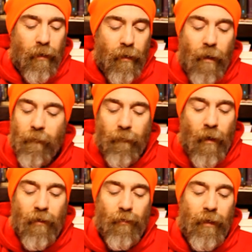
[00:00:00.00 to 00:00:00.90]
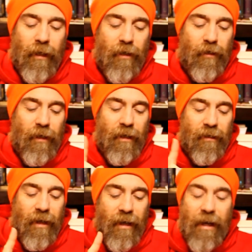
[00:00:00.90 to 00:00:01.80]
of false religion is
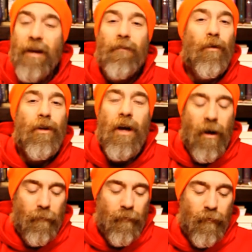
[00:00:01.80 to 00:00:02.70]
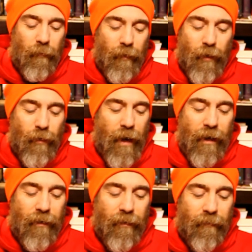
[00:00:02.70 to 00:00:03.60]
that evil comes from the
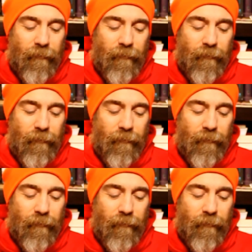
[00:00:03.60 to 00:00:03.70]
Creator.